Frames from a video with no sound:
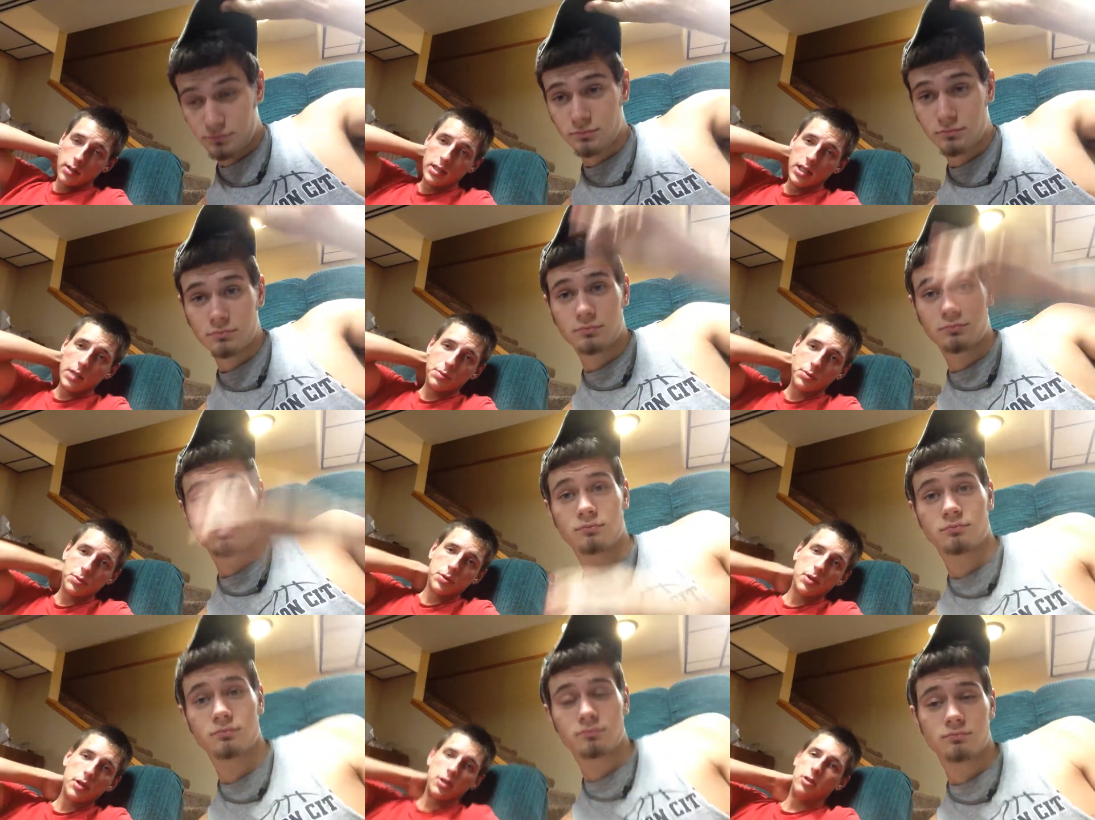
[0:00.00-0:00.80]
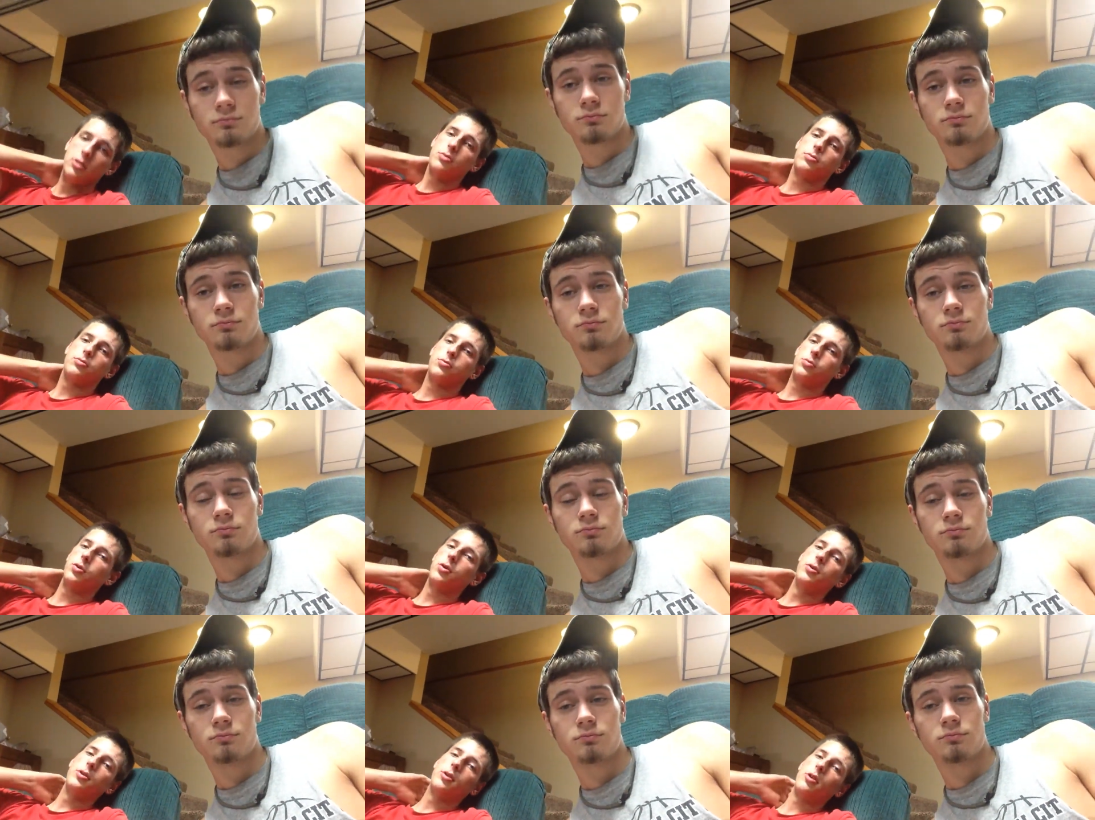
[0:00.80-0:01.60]
Speaker 1: Dips really
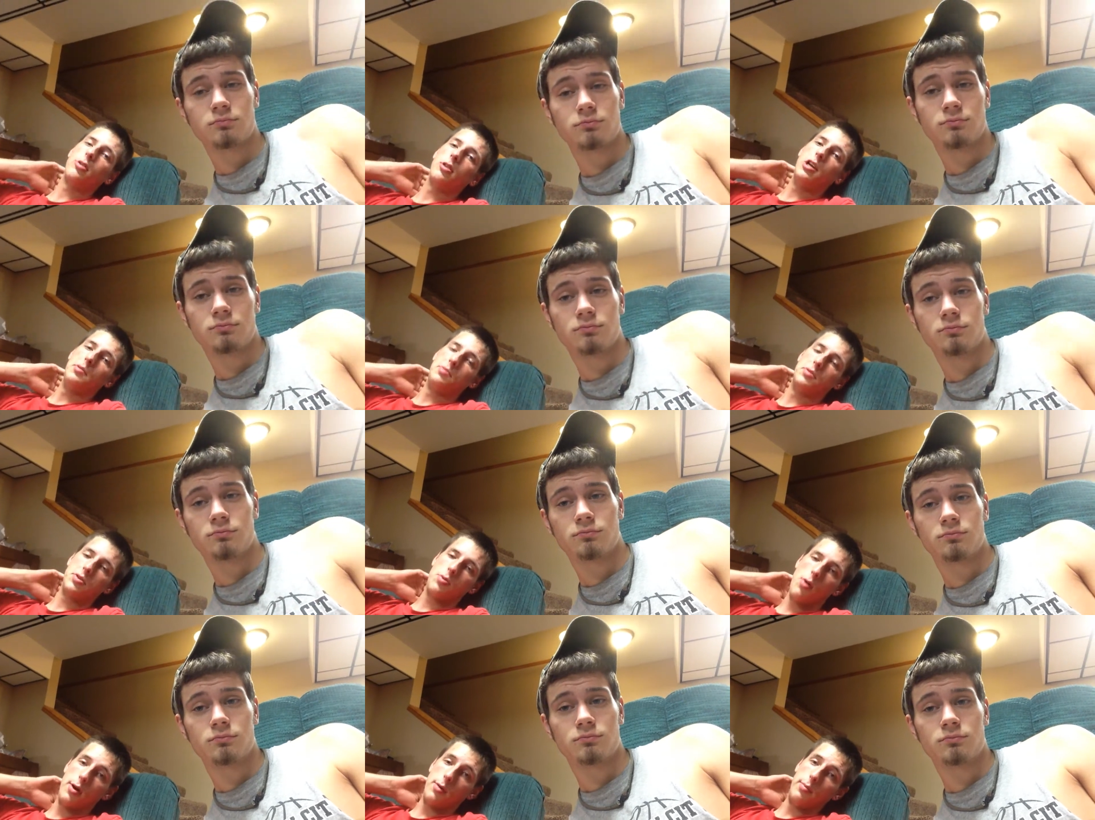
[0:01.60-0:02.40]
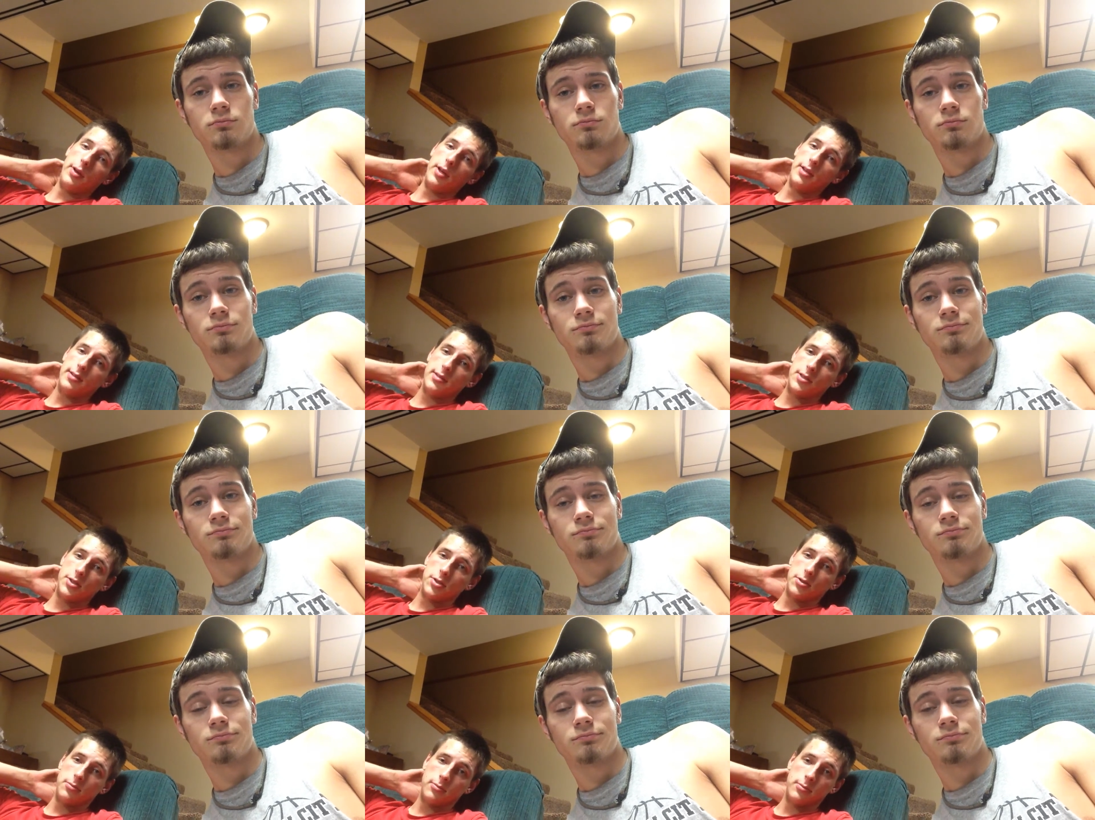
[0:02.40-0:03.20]
ruined our lips quite a bit,
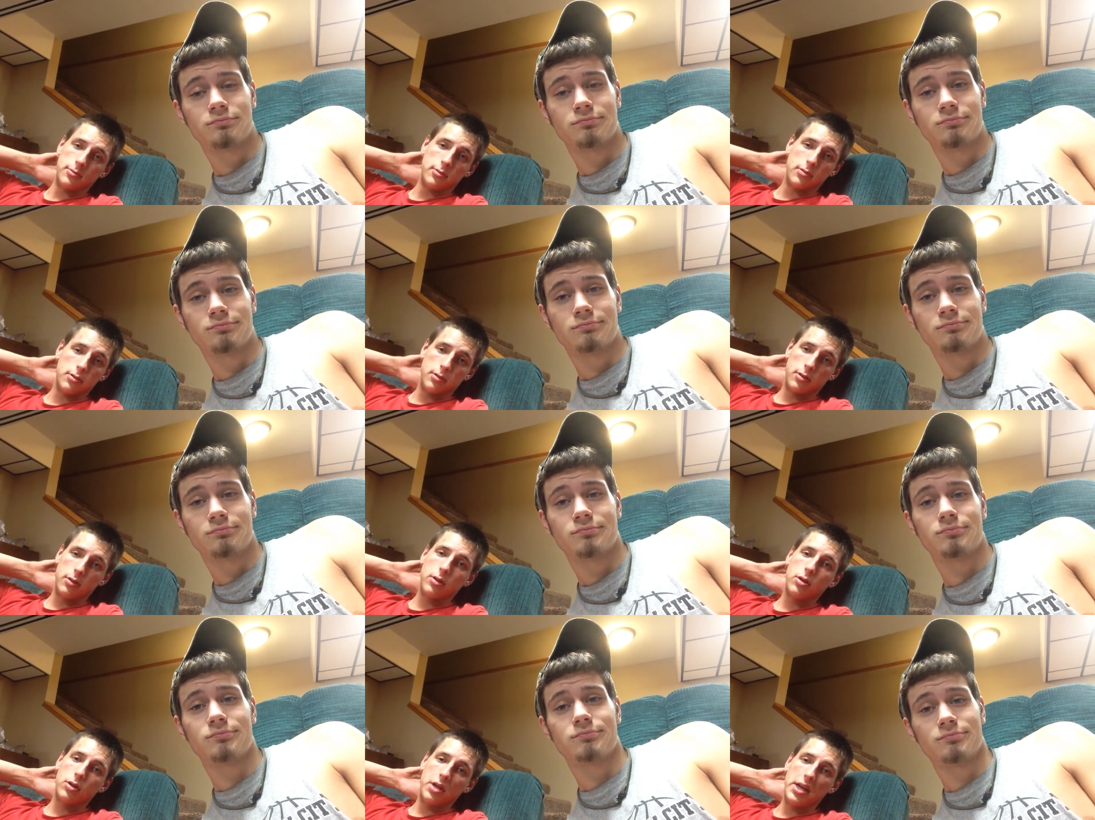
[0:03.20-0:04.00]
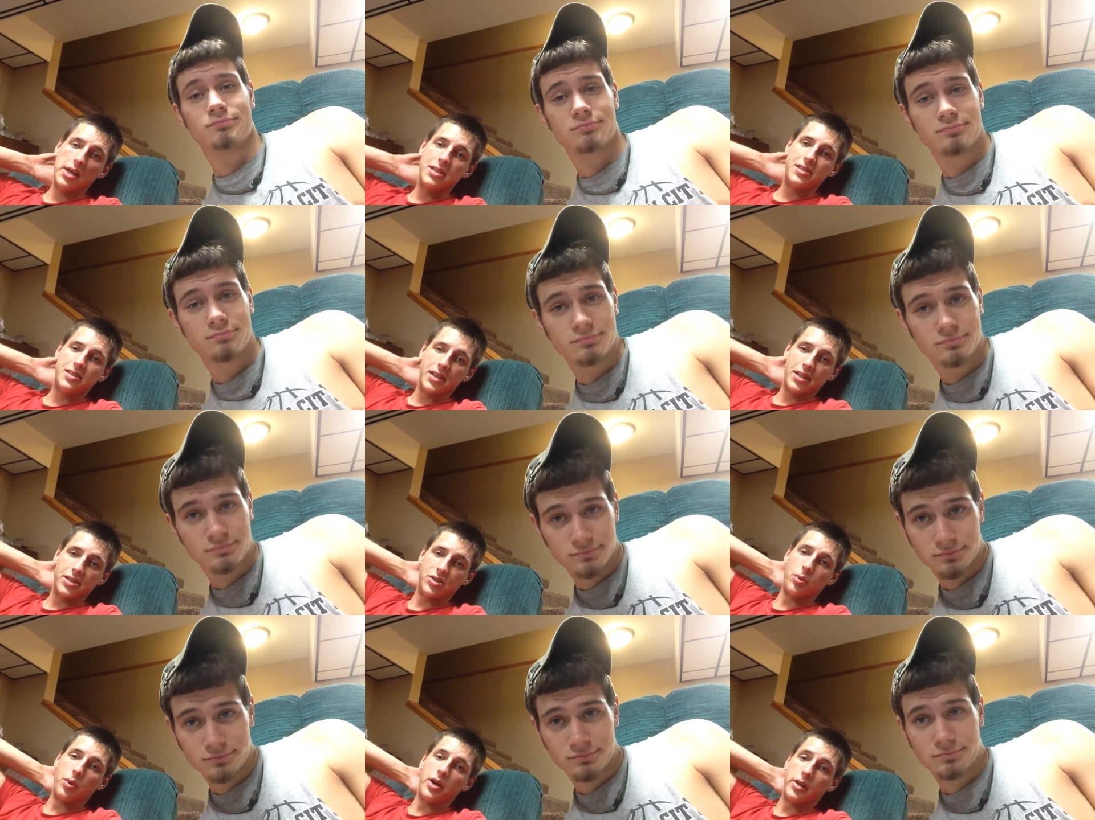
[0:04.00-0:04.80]
so e
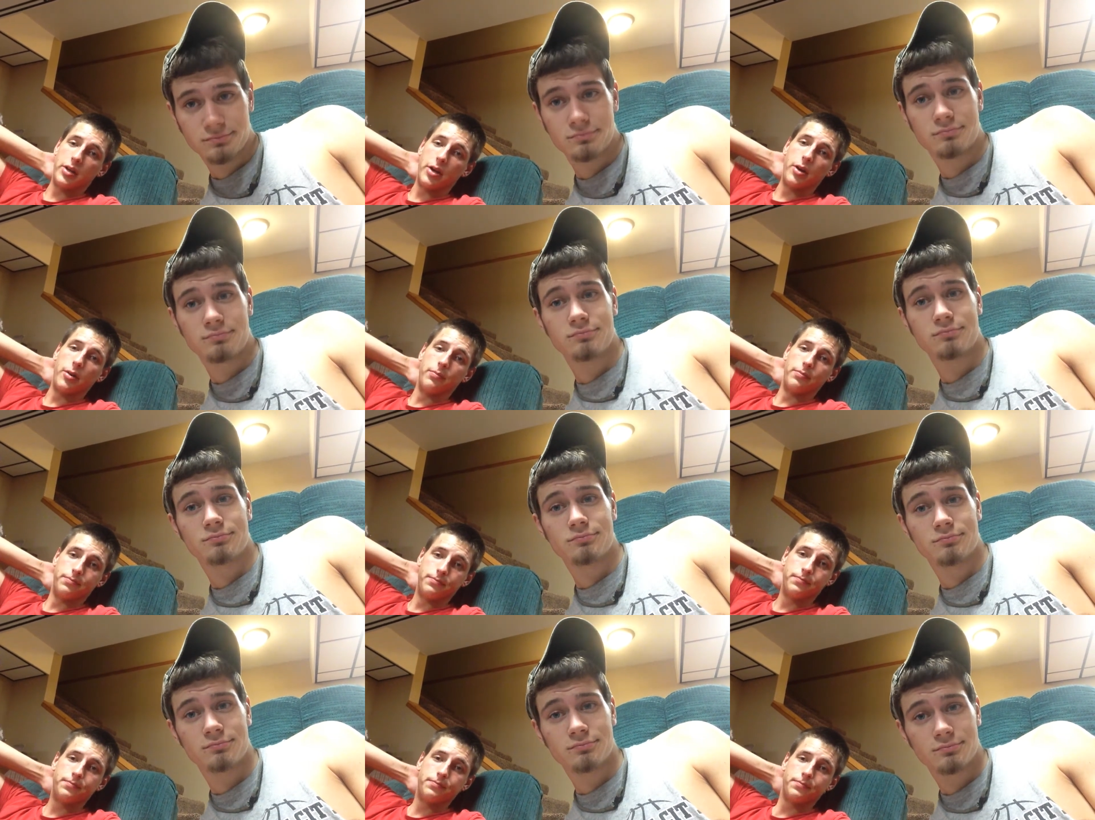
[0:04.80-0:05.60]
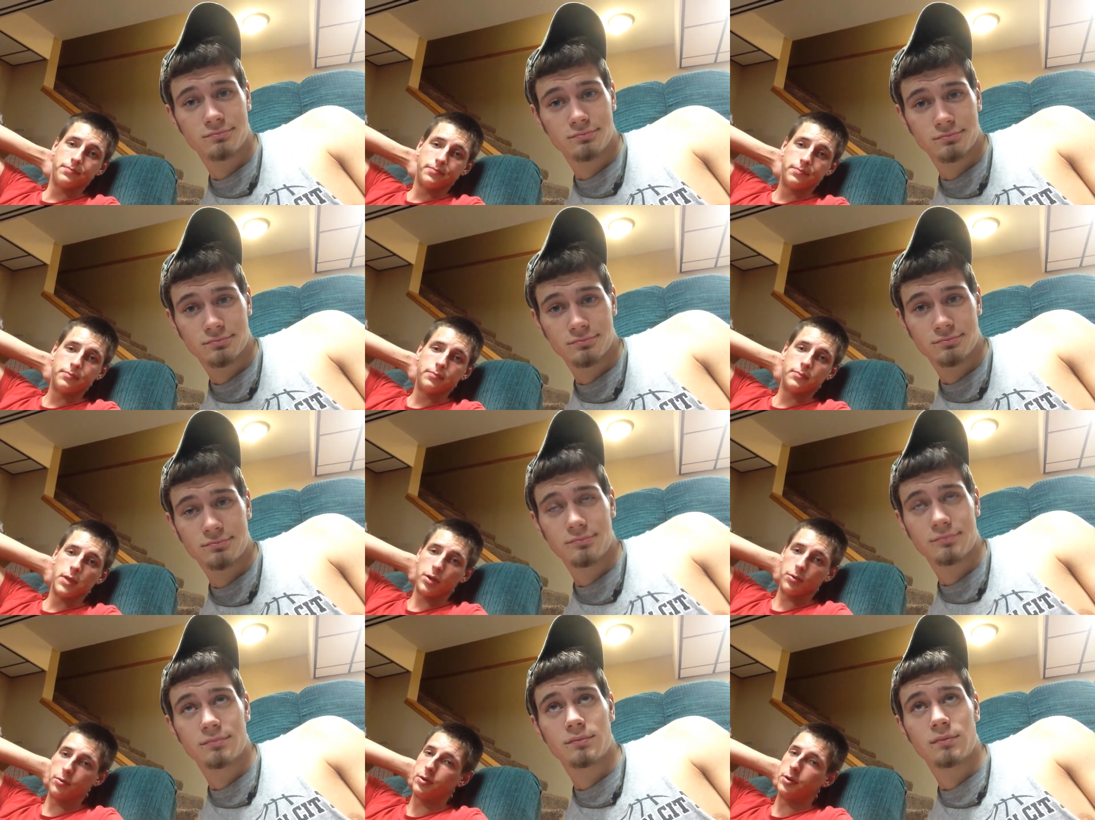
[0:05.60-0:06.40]
cig's the way to go.
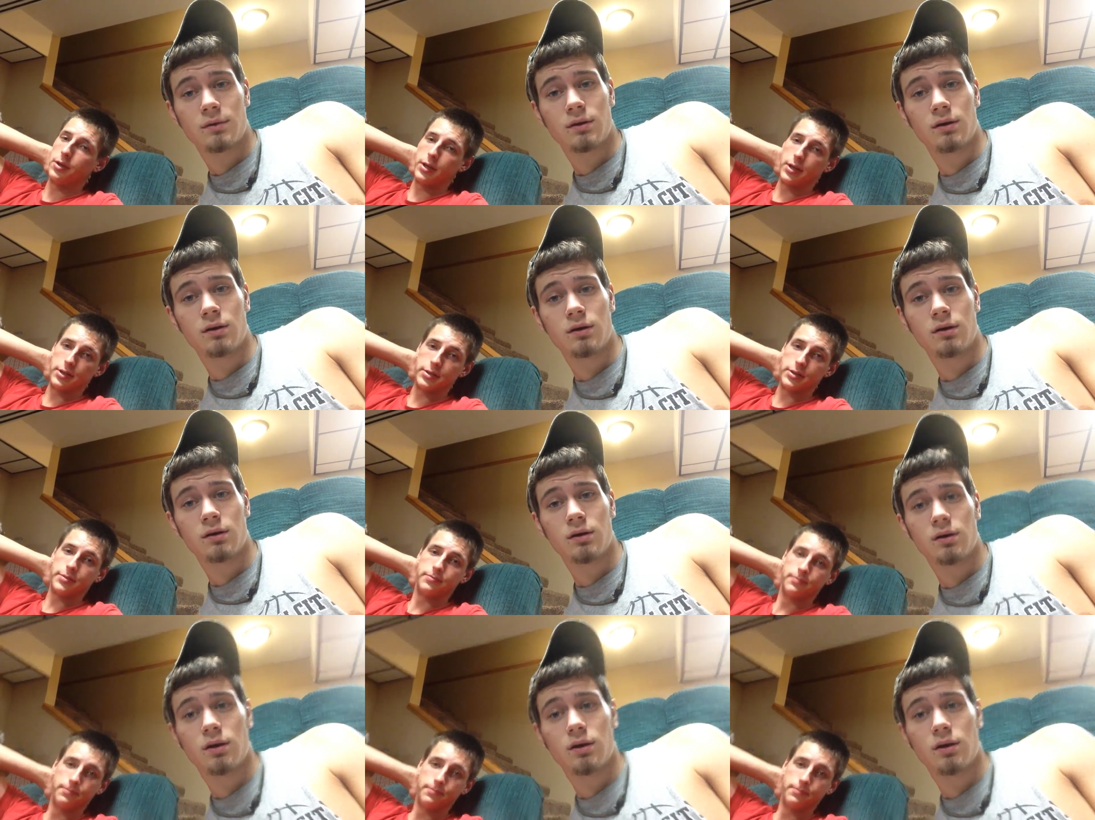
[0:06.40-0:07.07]
It really is.